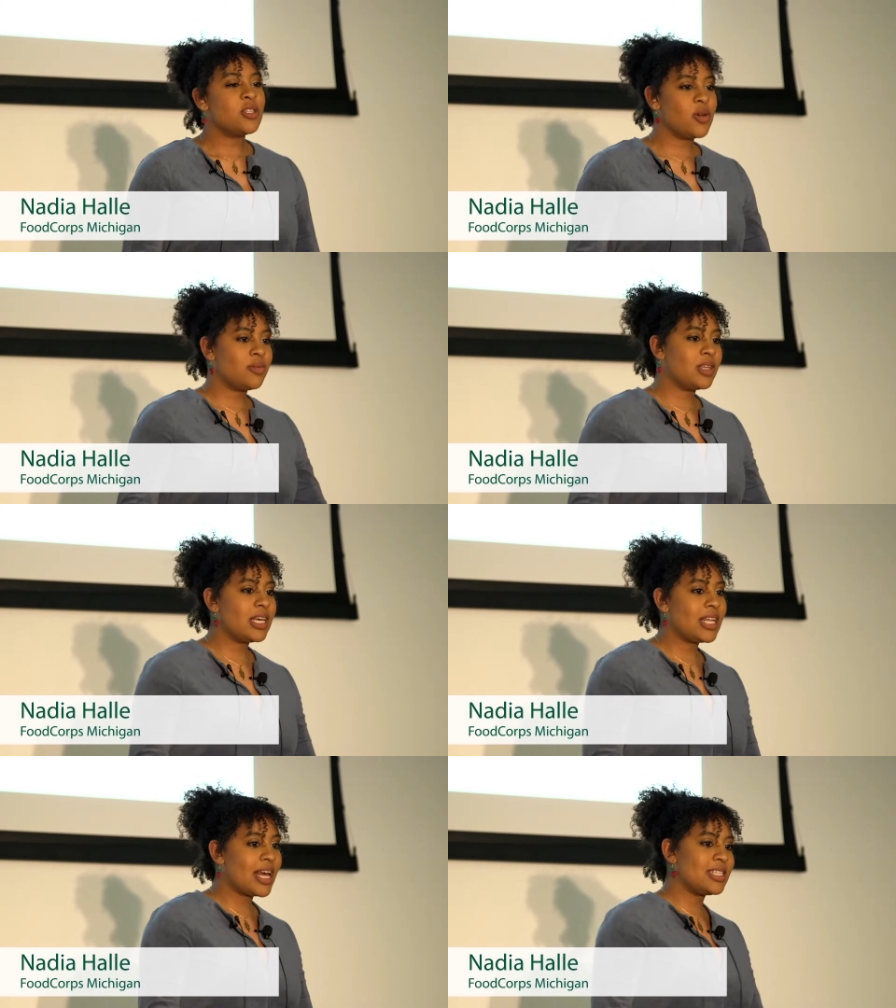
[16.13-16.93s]
So it
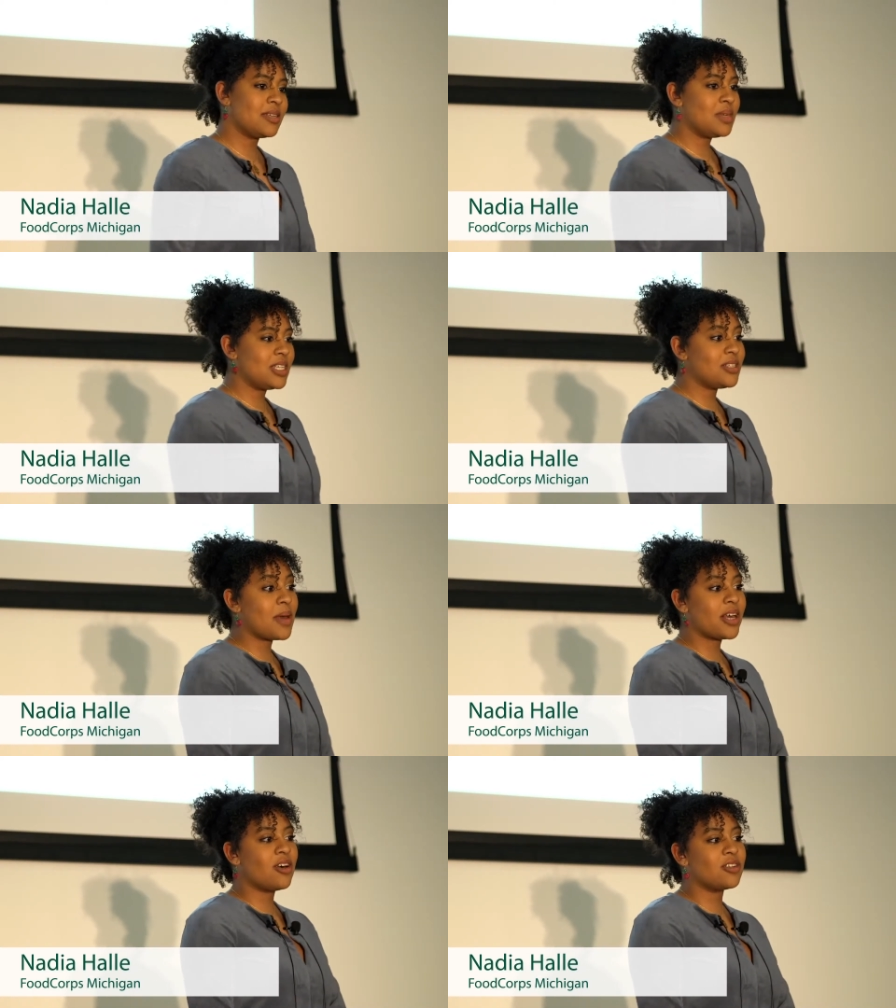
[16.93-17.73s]
really connected me
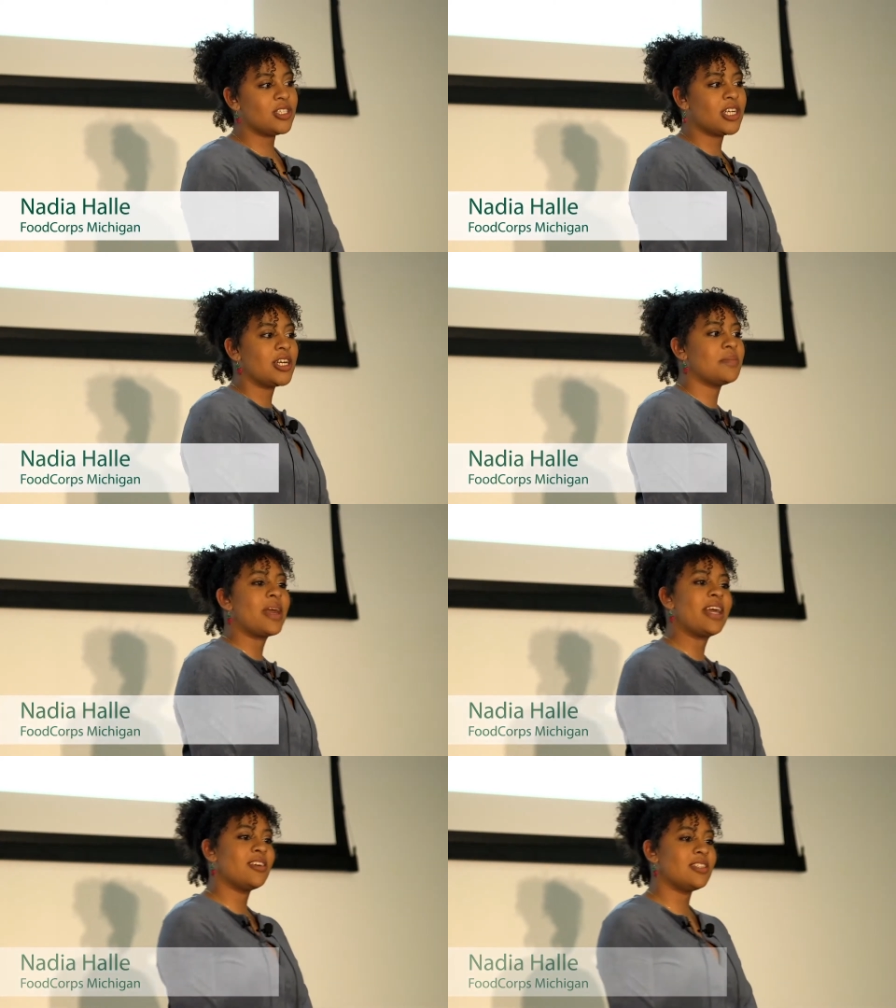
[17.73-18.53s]
to my culture and
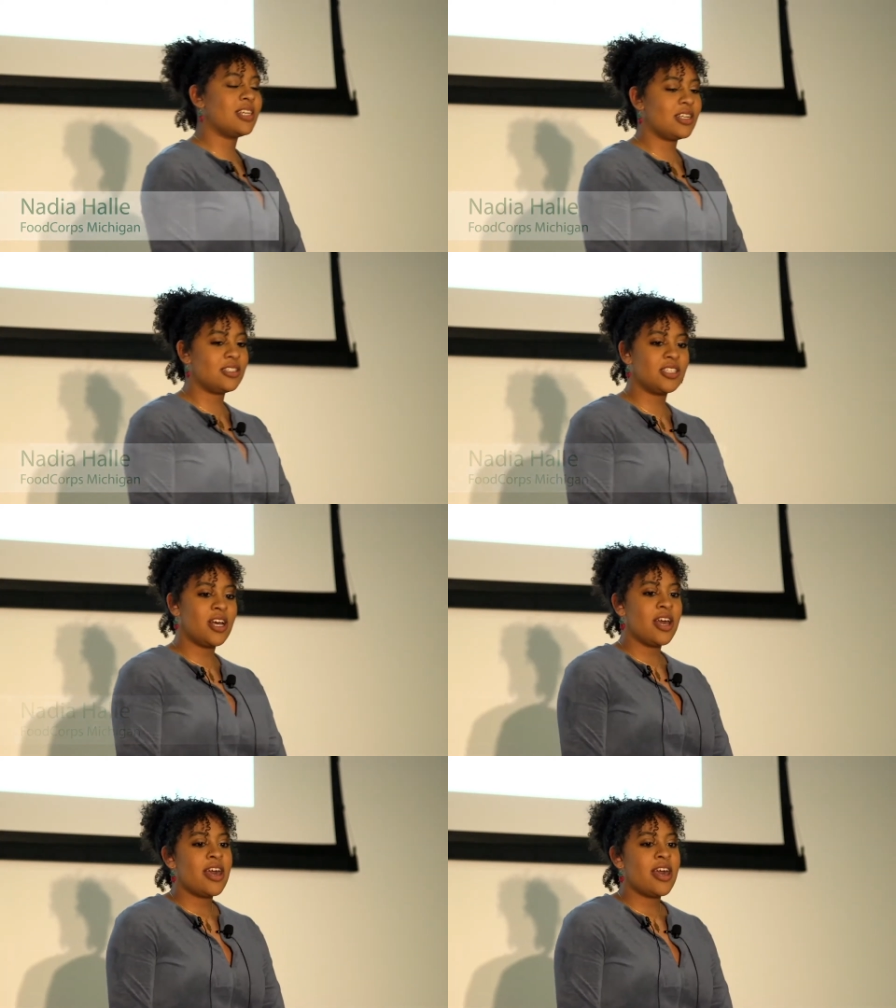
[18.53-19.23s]
my heritage.